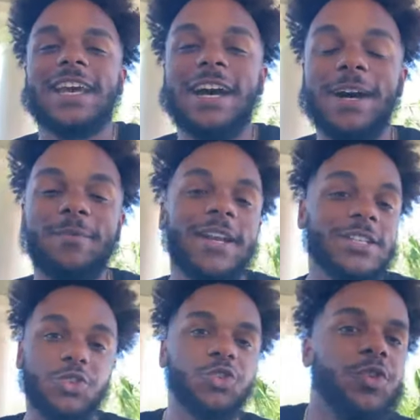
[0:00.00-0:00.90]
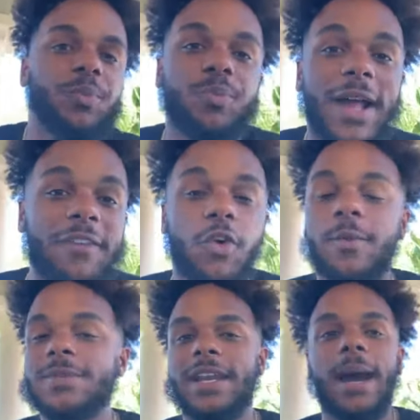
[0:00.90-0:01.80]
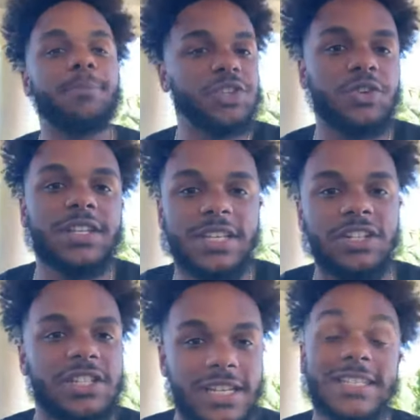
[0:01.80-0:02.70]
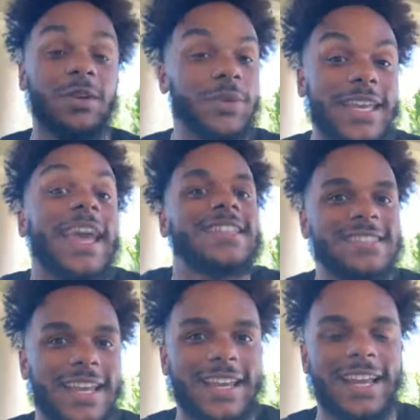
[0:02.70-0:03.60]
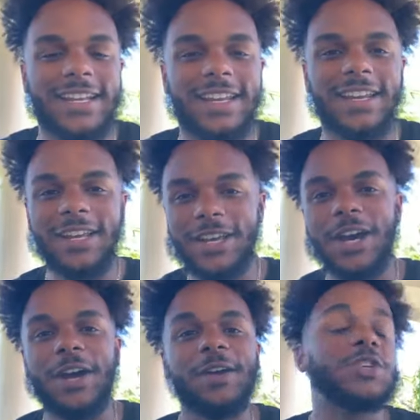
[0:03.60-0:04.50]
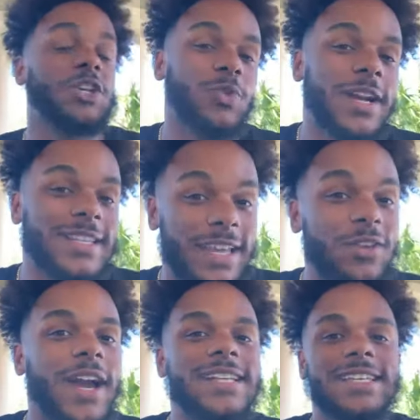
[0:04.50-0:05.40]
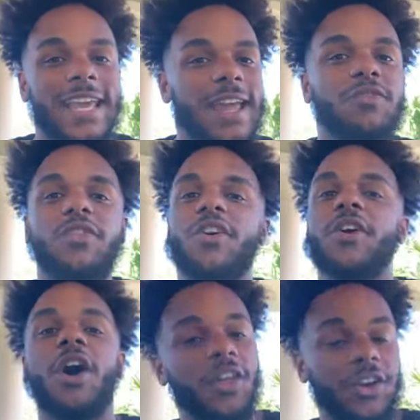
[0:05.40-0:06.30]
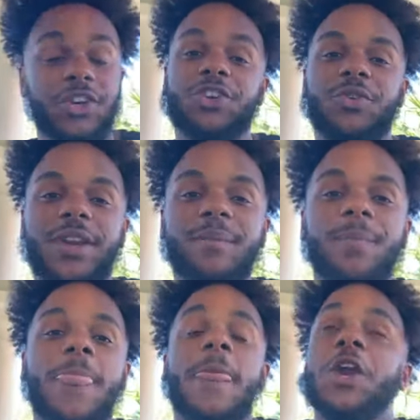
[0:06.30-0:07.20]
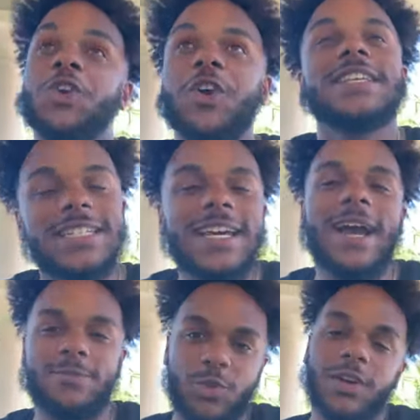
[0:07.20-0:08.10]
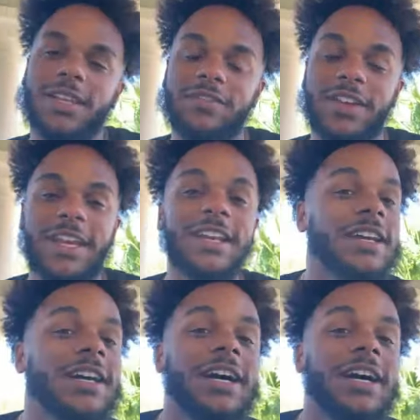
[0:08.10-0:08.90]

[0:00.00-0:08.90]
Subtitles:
And it's through platforms and opportunities such as this that we can stay connected. So I just want to thank you guys again for all that you're doing. Crazy times we're living in.